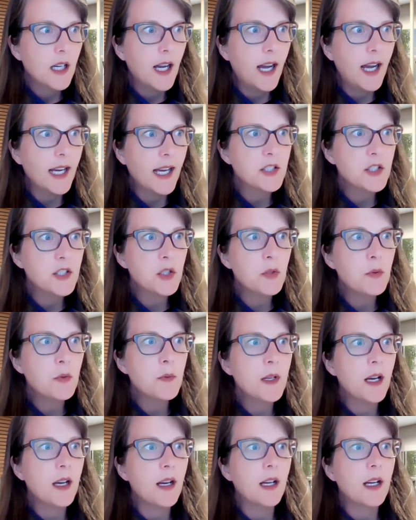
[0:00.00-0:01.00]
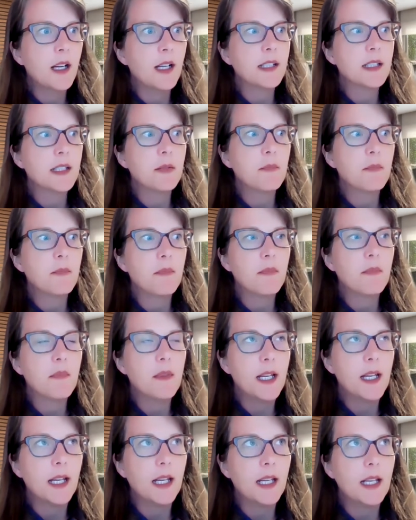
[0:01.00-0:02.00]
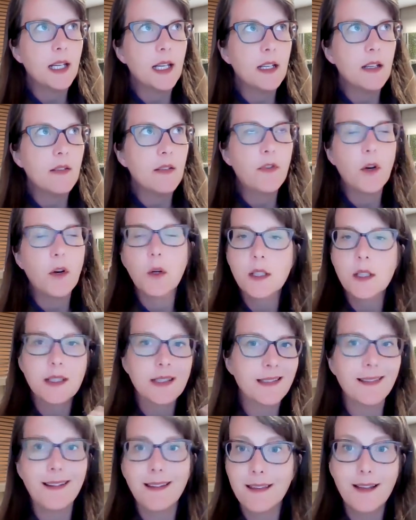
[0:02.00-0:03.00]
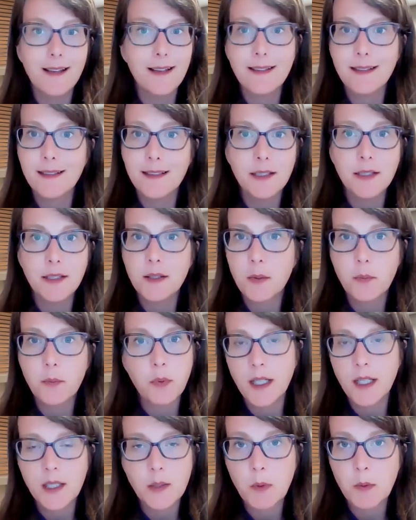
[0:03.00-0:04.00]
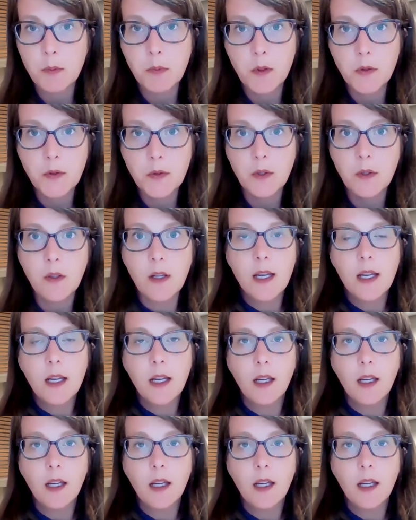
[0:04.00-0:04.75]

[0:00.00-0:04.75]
I do not focus a lot on the price proposal.